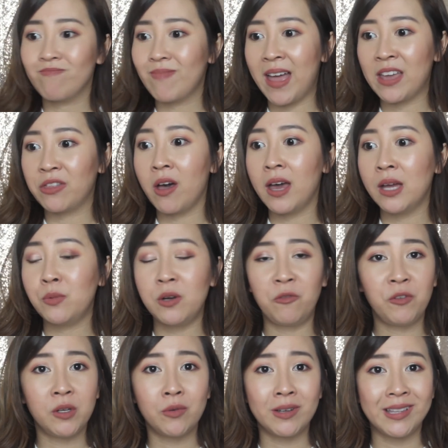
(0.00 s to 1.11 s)
I thought I would
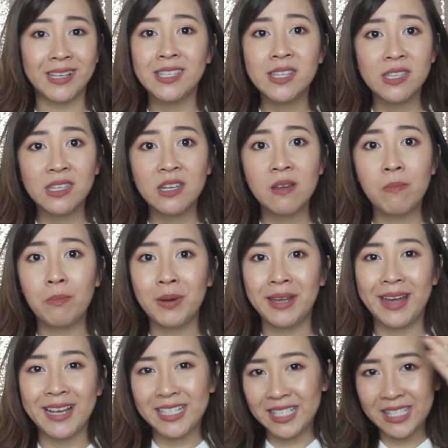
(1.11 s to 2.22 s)
feel really sensitive, but
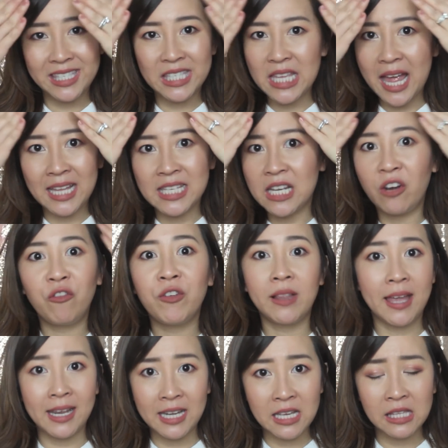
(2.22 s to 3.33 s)
I didn't feel
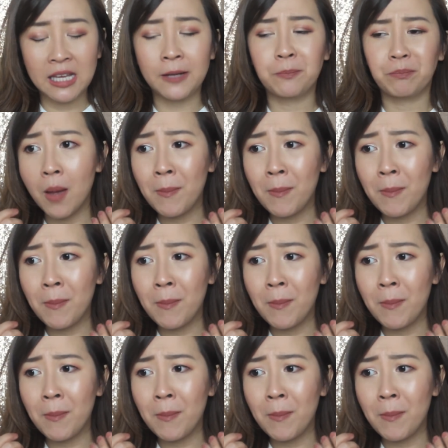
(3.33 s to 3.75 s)
anything.